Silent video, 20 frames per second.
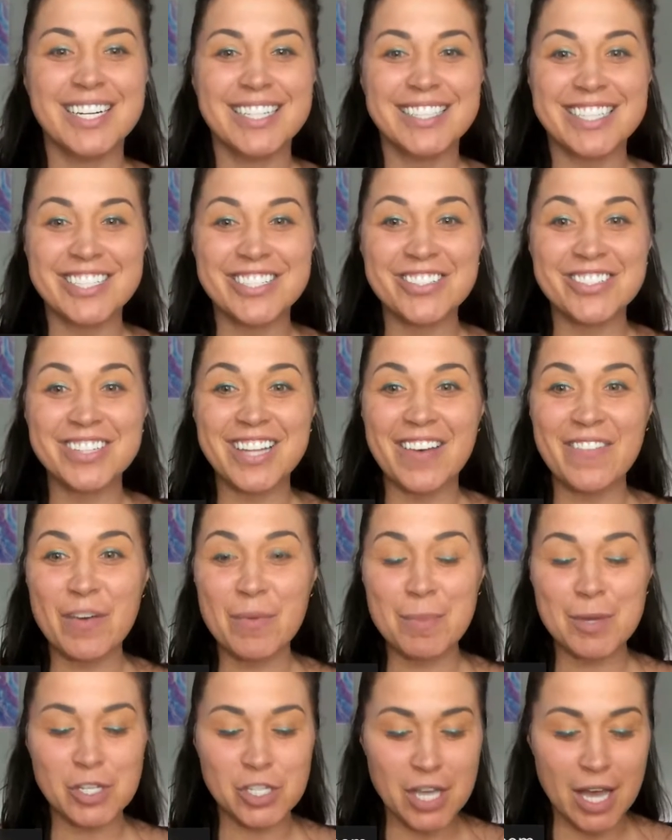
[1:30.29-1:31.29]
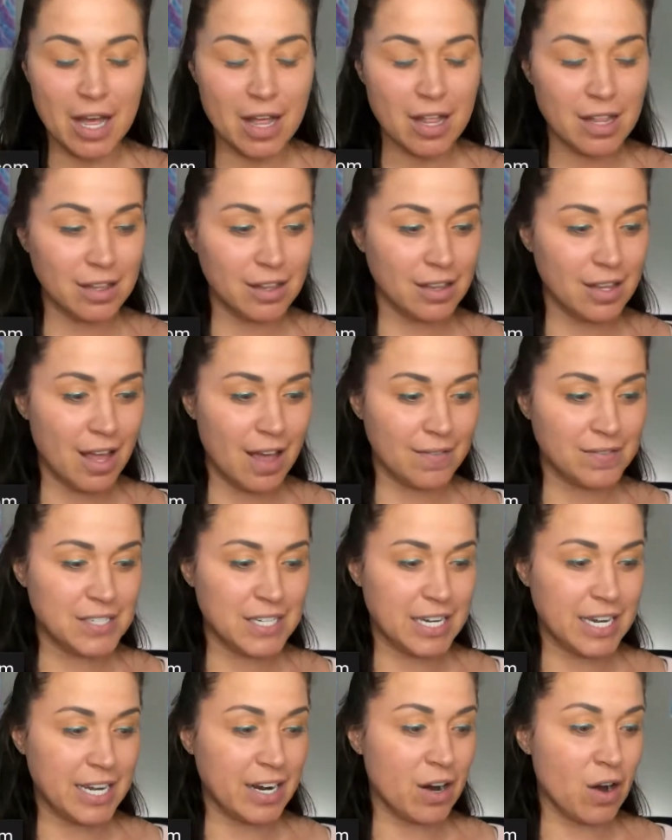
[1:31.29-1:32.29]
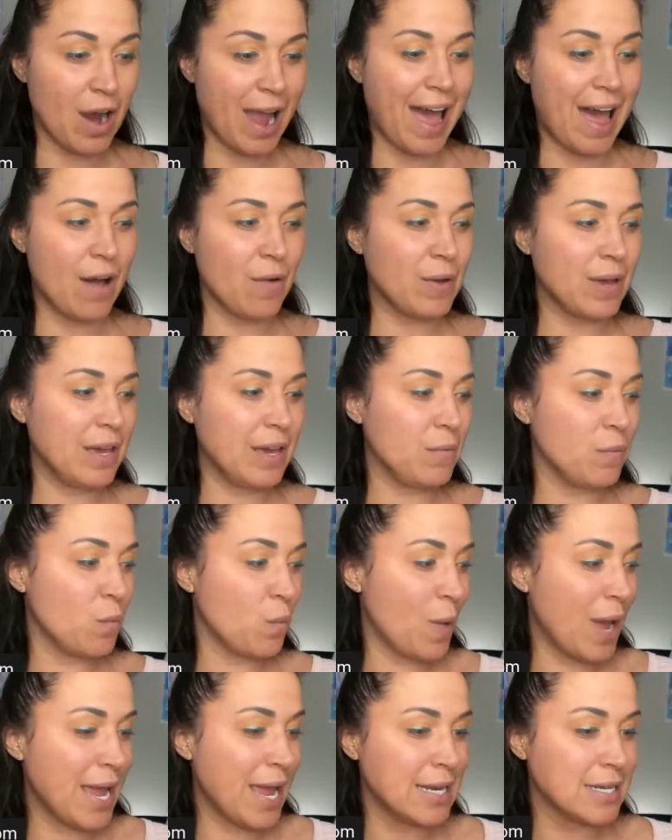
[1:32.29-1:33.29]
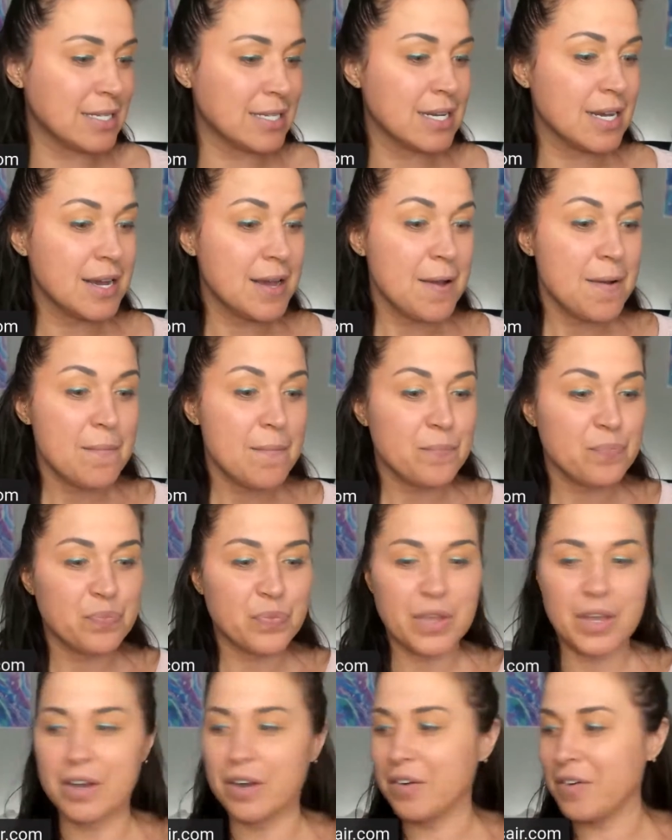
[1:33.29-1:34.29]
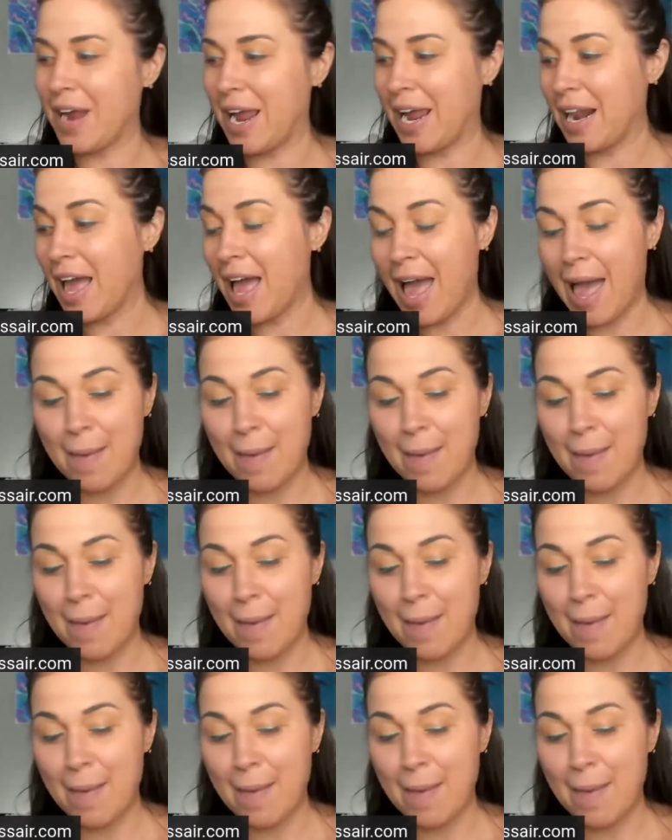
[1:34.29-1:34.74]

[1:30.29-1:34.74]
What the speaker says: Did you love it, Michelle? Love to hear how it went. All right.